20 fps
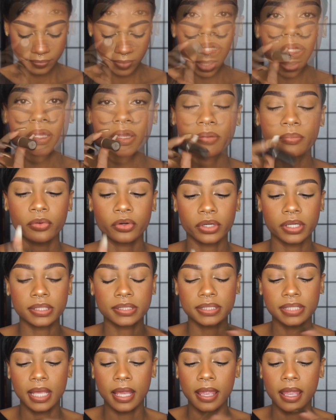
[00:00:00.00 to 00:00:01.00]
Now I'm gonna
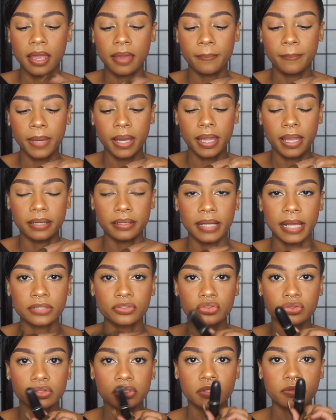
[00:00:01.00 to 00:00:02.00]
take my
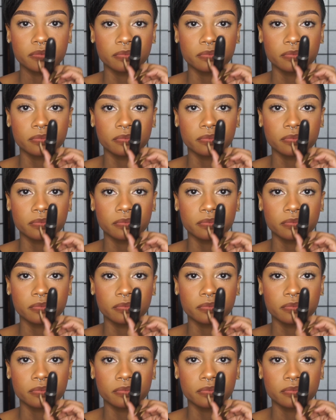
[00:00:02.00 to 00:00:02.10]
Naturally